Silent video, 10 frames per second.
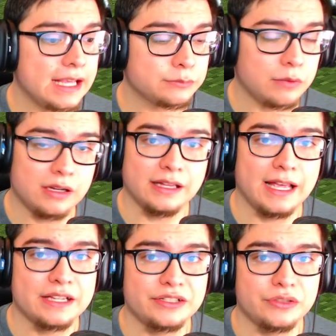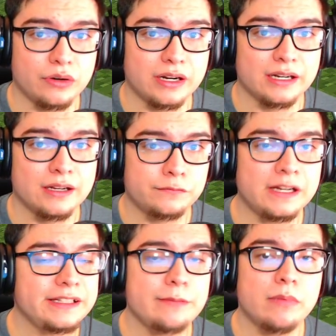as well as your
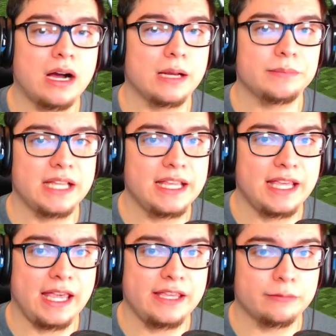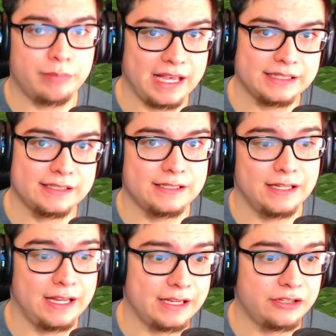friendly mobs, aka your pets
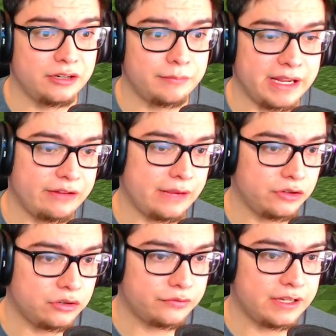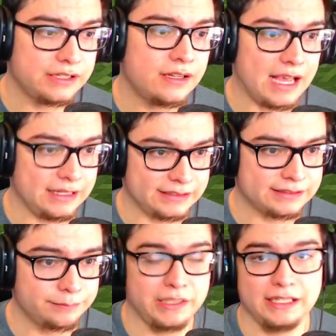and your Minecraft girlfriend,
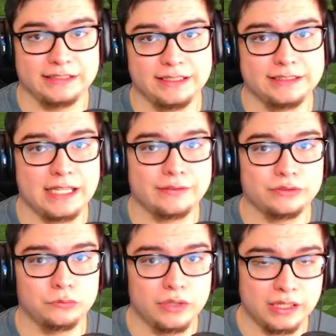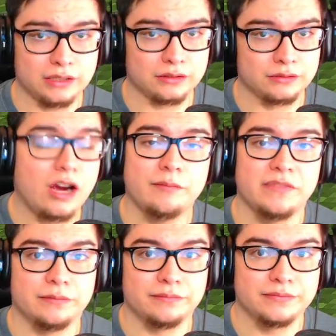Alex, because these staffs will harm
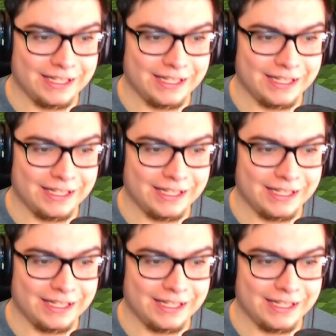them.